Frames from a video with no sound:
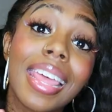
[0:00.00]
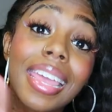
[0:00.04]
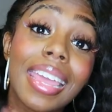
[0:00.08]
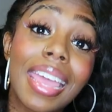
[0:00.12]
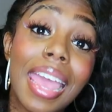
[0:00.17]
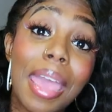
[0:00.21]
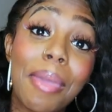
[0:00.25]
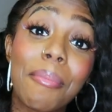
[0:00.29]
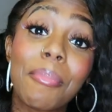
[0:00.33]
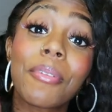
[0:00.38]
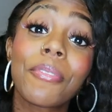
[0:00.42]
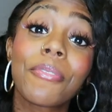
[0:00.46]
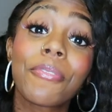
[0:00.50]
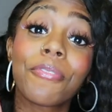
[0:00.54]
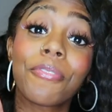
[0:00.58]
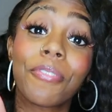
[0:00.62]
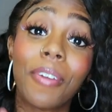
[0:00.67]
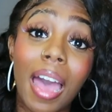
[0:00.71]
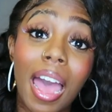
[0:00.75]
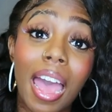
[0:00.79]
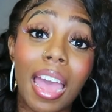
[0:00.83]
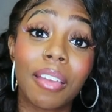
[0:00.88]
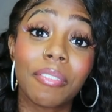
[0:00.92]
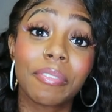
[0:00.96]
They came in
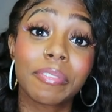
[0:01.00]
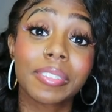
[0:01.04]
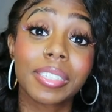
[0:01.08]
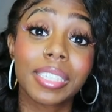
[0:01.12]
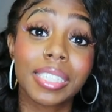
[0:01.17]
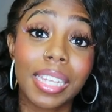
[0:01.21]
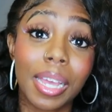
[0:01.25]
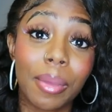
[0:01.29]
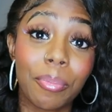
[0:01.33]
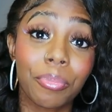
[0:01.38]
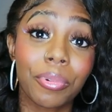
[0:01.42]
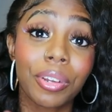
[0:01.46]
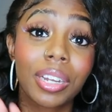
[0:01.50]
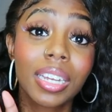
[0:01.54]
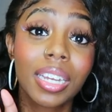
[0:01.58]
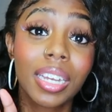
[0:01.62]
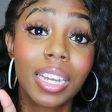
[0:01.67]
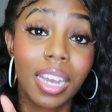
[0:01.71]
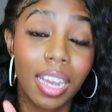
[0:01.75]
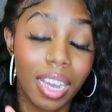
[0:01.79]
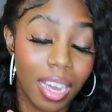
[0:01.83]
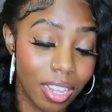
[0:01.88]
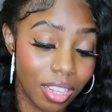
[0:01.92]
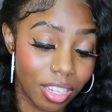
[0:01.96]
five separate
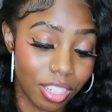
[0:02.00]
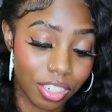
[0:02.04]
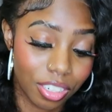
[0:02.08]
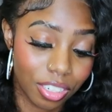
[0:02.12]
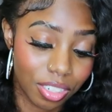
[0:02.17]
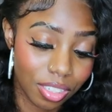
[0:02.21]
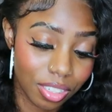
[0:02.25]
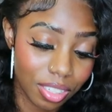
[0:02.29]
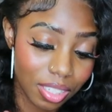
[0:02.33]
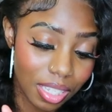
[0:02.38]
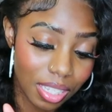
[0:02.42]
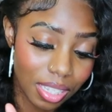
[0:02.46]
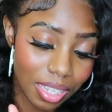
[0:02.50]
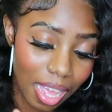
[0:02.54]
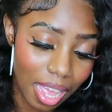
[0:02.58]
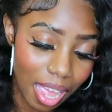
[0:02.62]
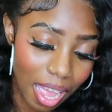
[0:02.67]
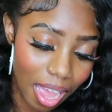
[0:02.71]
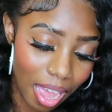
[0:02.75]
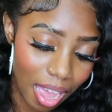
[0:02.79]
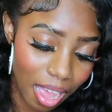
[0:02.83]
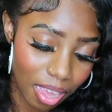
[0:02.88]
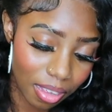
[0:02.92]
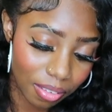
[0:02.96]
colors. They
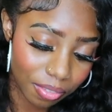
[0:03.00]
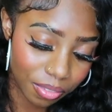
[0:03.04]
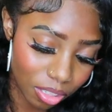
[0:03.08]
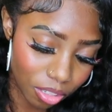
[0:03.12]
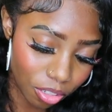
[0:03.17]
have